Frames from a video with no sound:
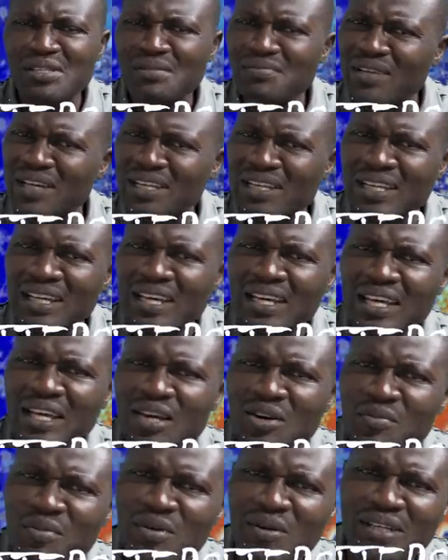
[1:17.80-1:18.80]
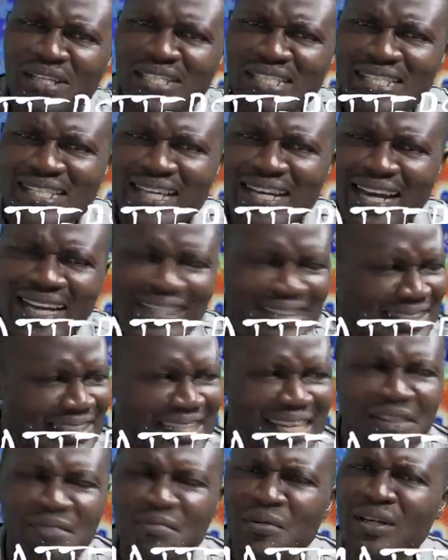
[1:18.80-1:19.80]
then he'll be on his neck? I think
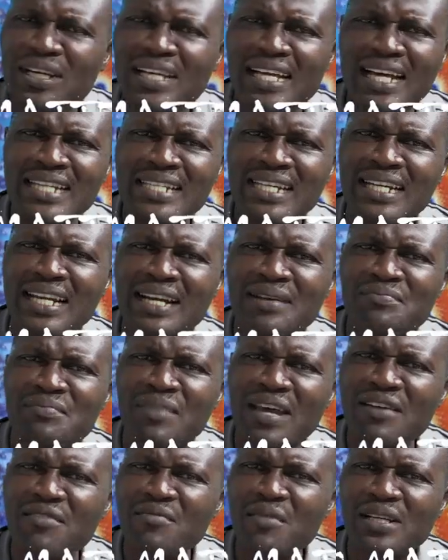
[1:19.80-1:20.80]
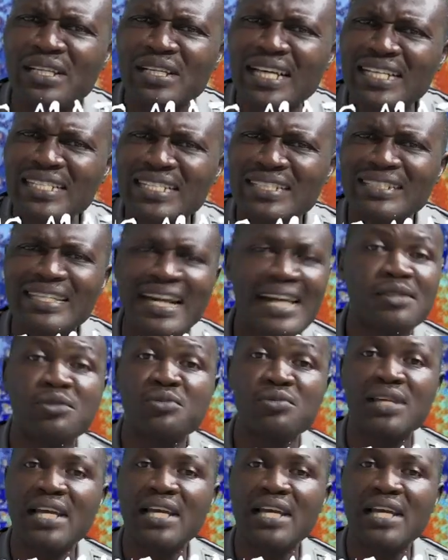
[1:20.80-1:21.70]
everybody has a right to their